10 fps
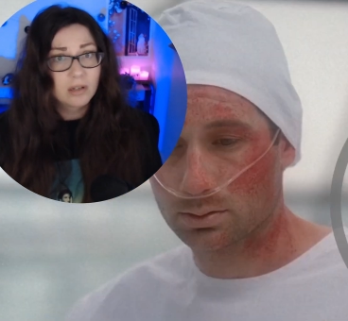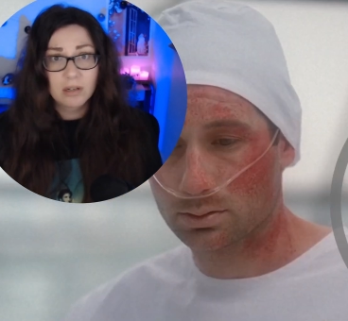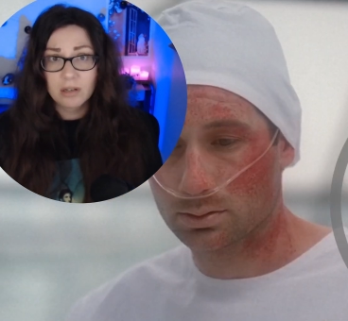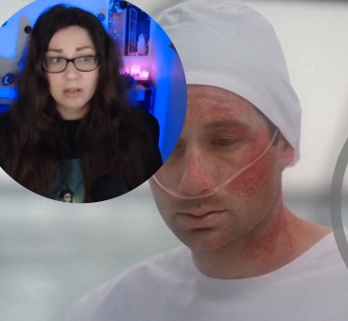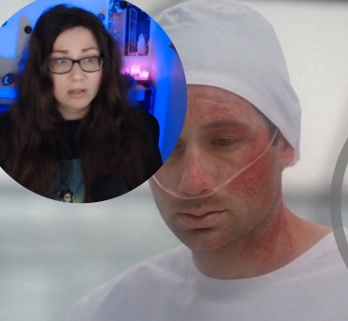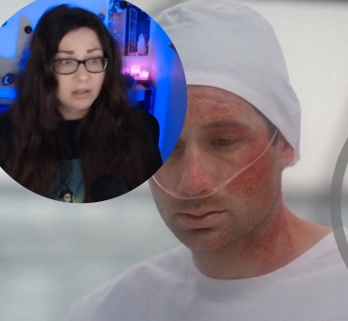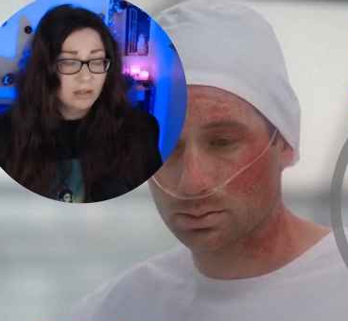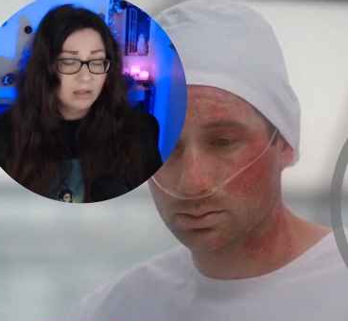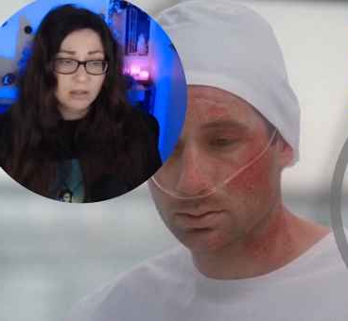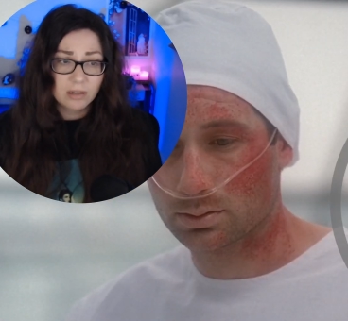Speaker 1: She might not have
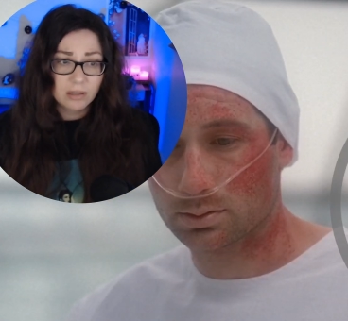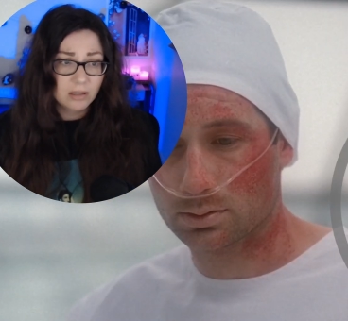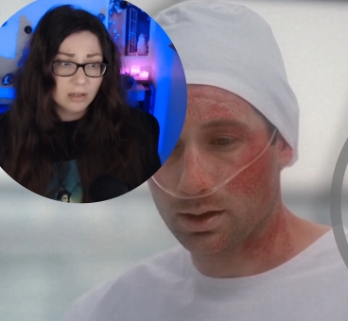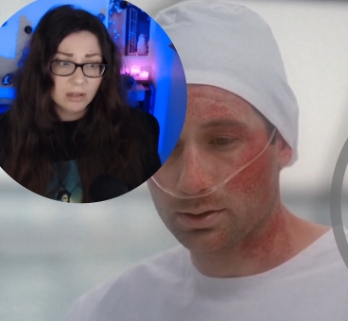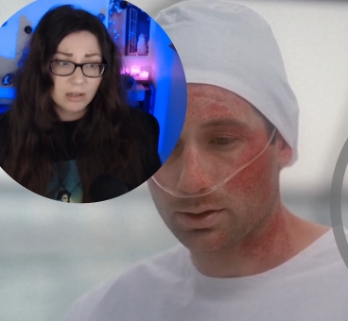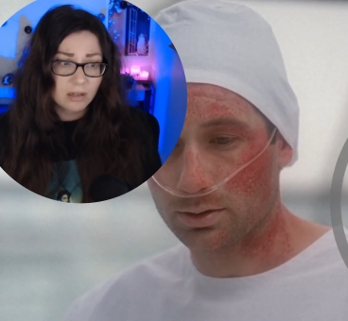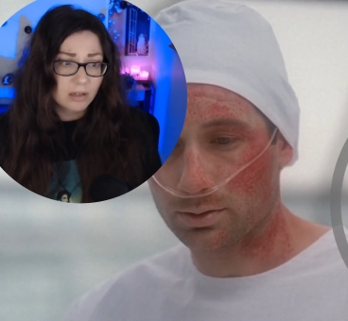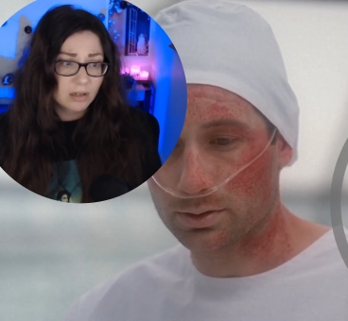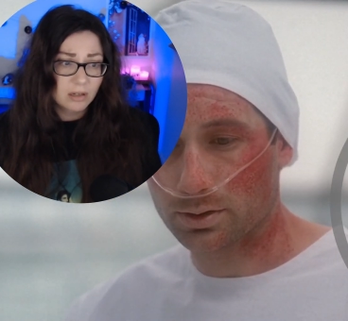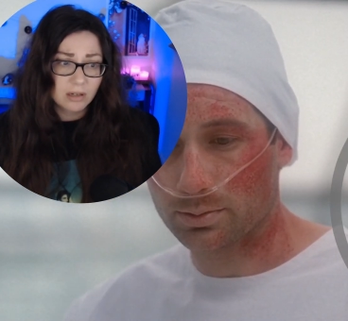made it. I
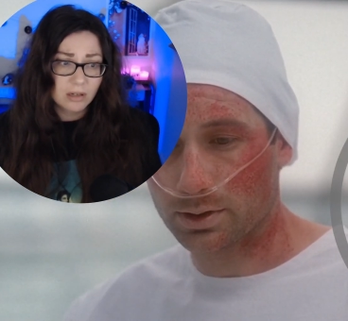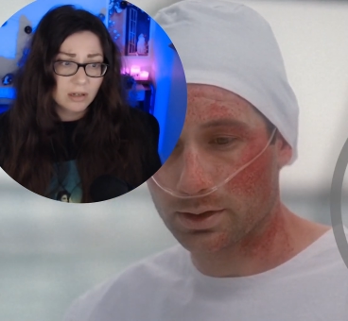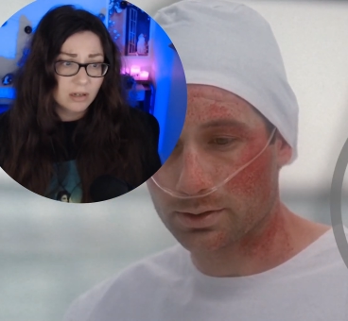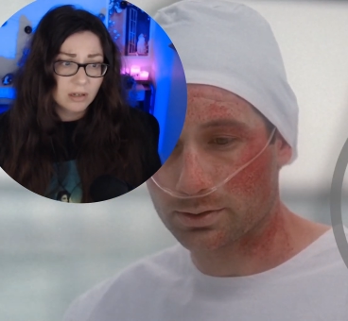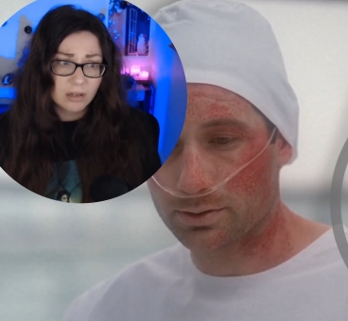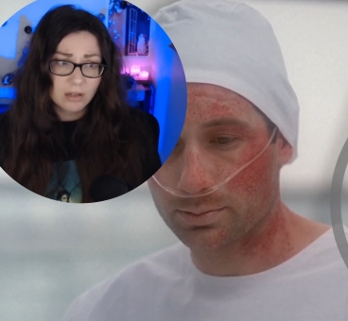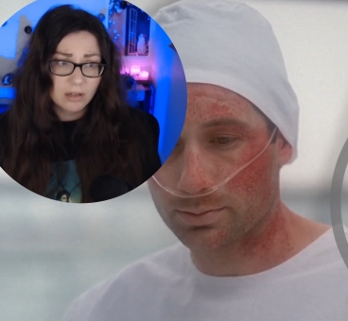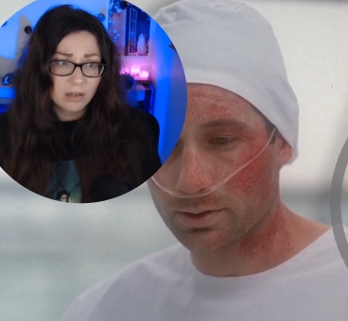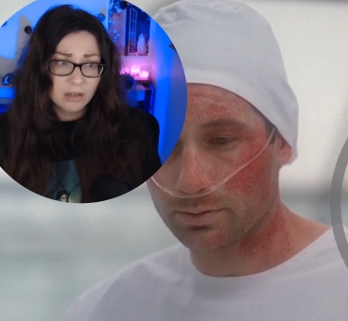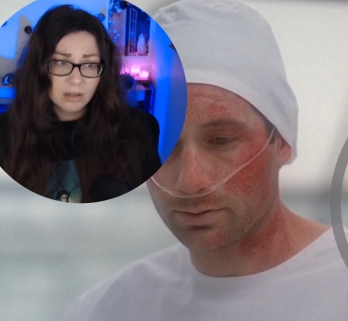told her it was going to be a nice
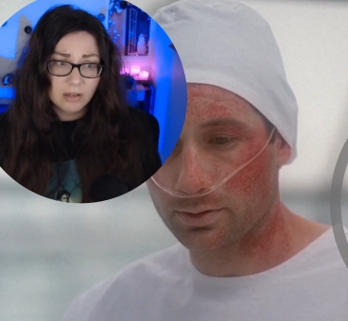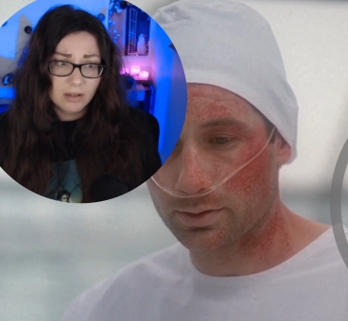trip to the